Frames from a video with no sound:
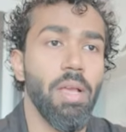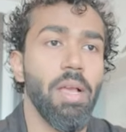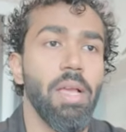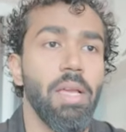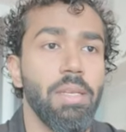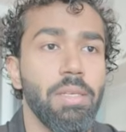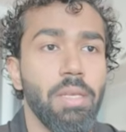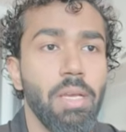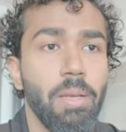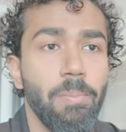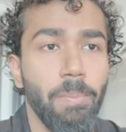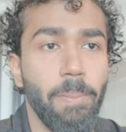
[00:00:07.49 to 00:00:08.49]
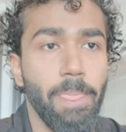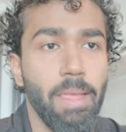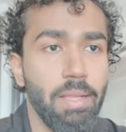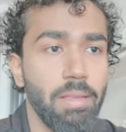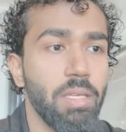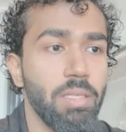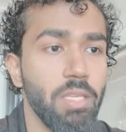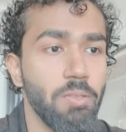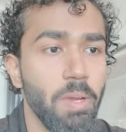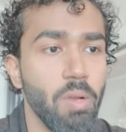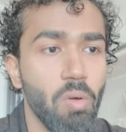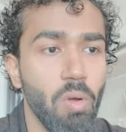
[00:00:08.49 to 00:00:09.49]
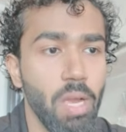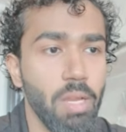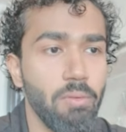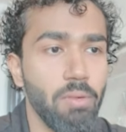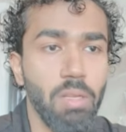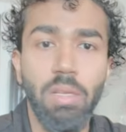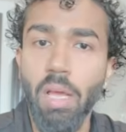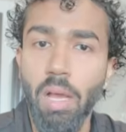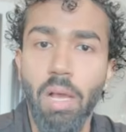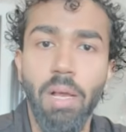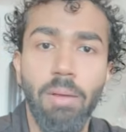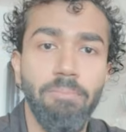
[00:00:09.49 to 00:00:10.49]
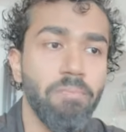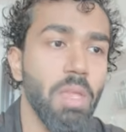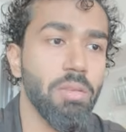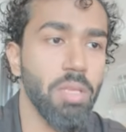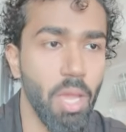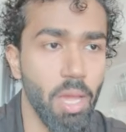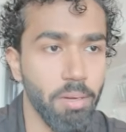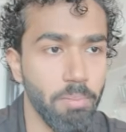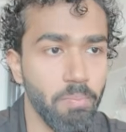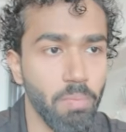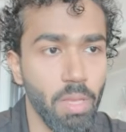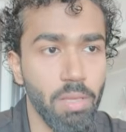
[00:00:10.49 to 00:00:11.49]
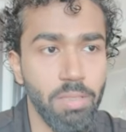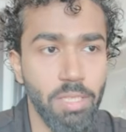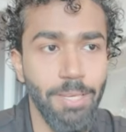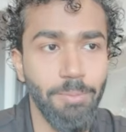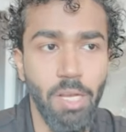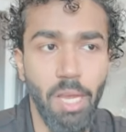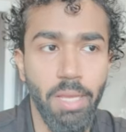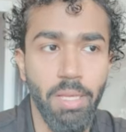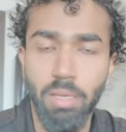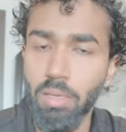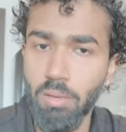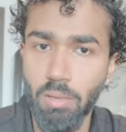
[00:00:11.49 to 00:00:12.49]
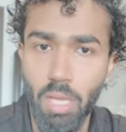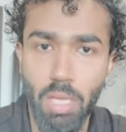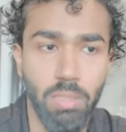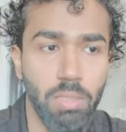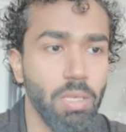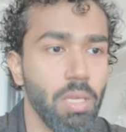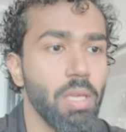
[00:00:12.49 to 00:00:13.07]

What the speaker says: and this is my GoHighLevel CRM. Same guy, Nicholas.